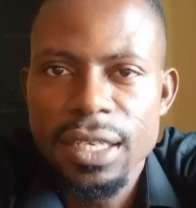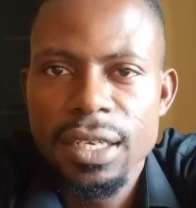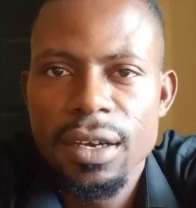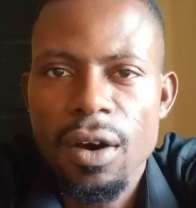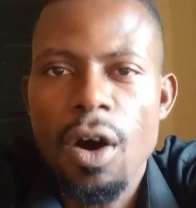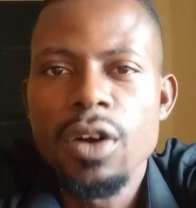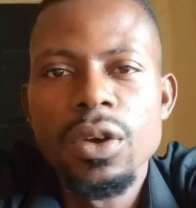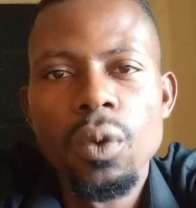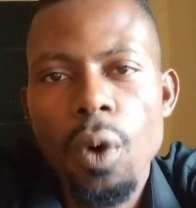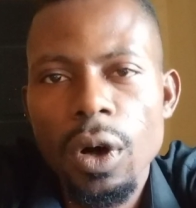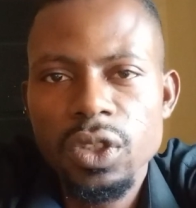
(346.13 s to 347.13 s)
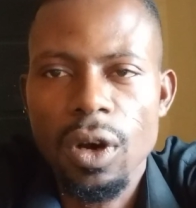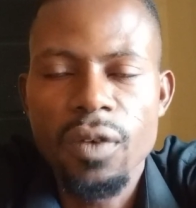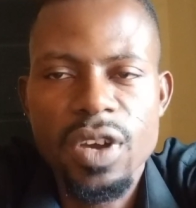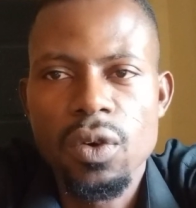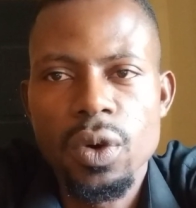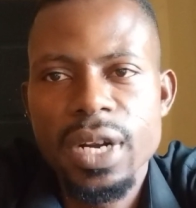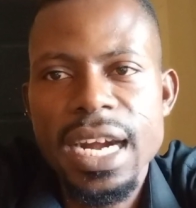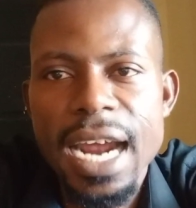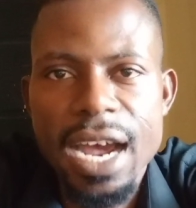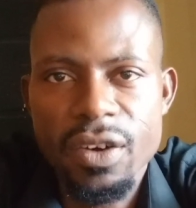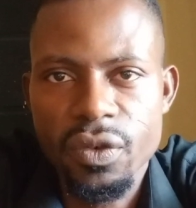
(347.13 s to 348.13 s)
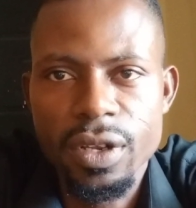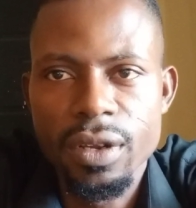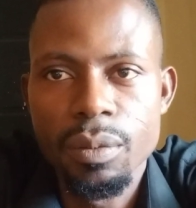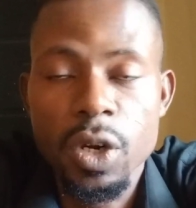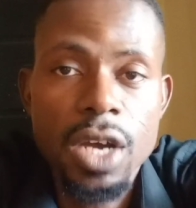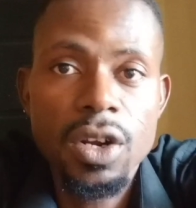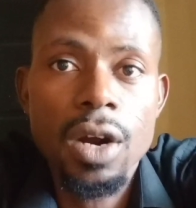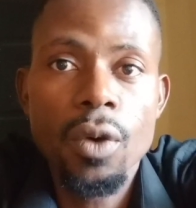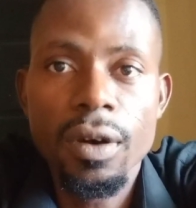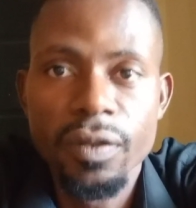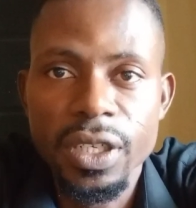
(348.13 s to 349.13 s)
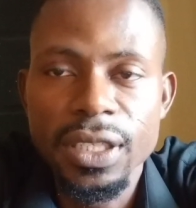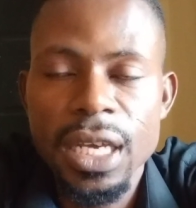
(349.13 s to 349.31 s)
on the walls of your coronary artery, but you're not aware of this.